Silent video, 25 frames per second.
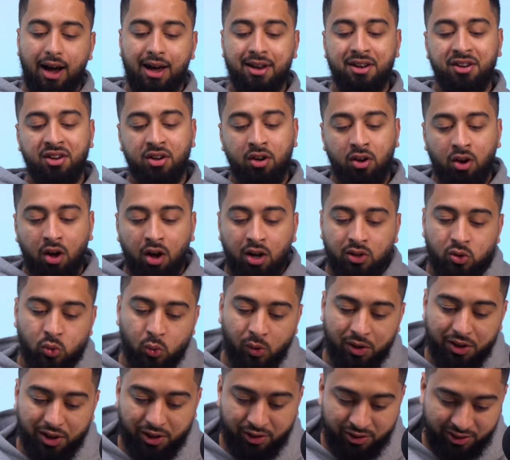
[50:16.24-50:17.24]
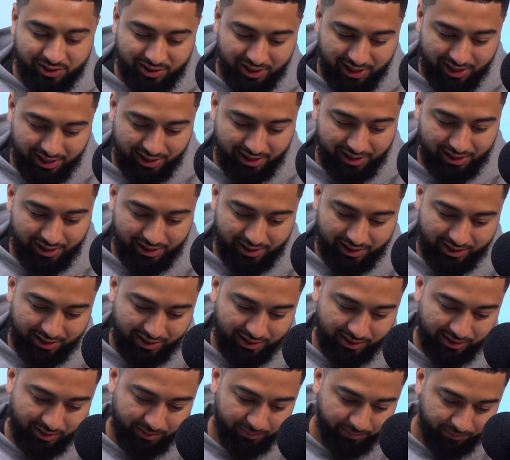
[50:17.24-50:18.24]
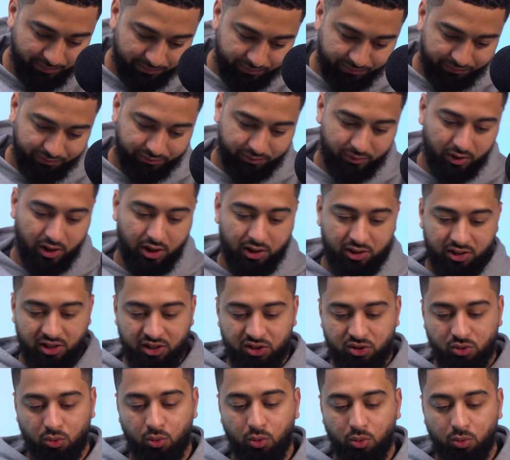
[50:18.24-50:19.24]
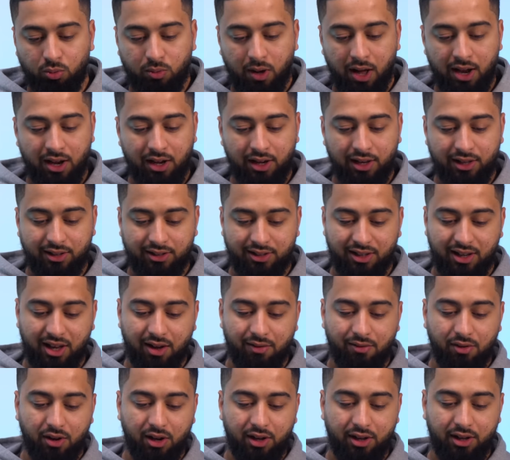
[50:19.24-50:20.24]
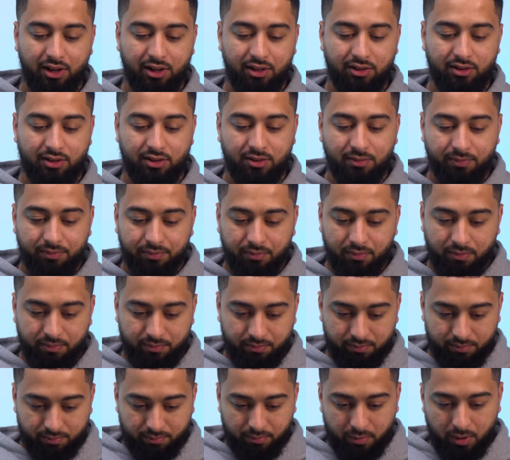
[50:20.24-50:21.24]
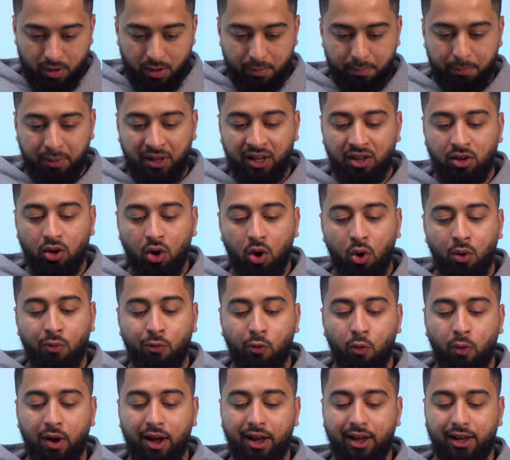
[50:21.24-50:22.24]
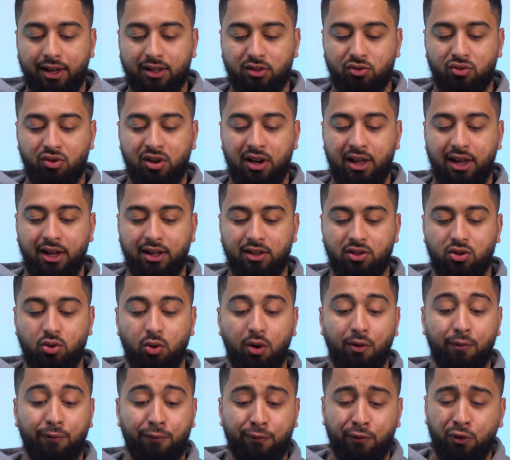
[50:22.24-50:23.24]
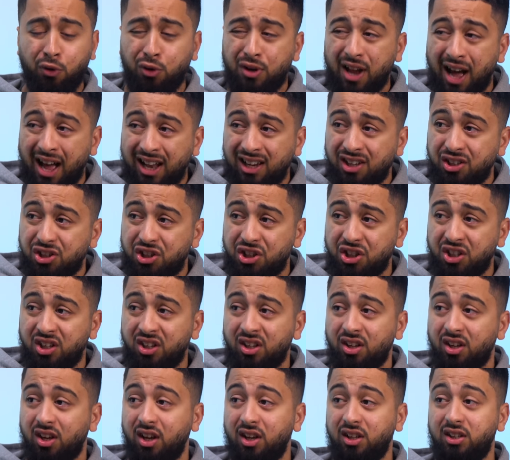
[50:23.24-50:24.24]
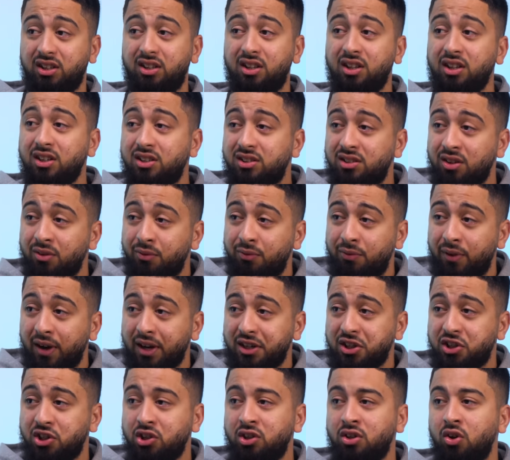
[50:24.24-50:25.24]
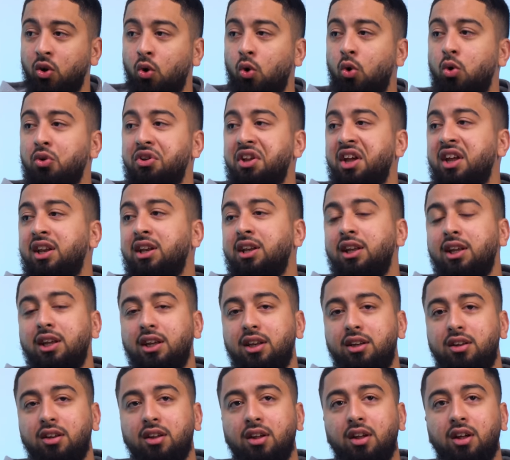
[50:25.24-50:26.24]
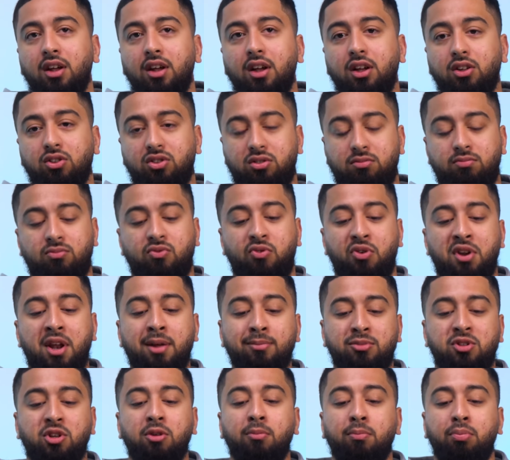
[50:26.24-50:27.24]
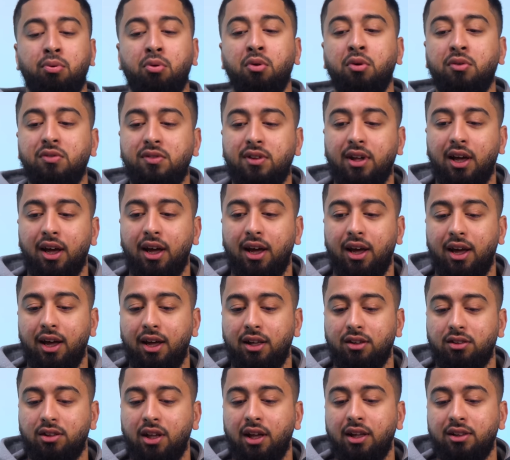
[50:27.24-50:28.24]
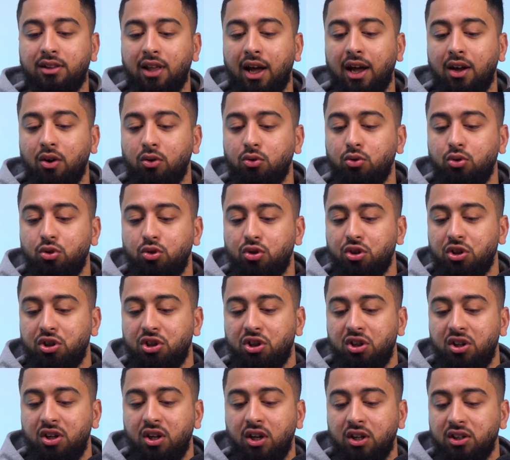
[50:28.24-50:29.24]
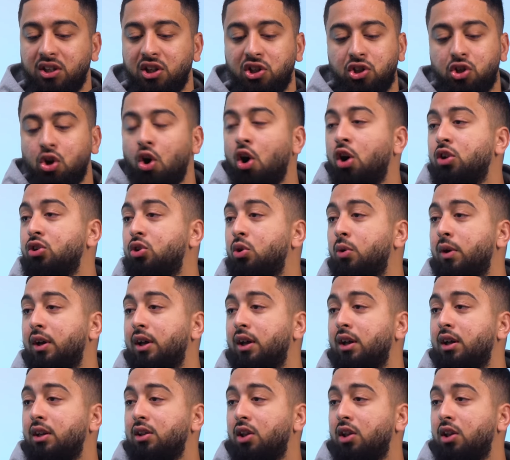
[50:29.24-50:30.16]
And then the last one I'll say is these all kind of linked together is being overweight is related to a food allergy, a yeast infection, or they need for them to improve their their diet or nutrition, they just can't do it.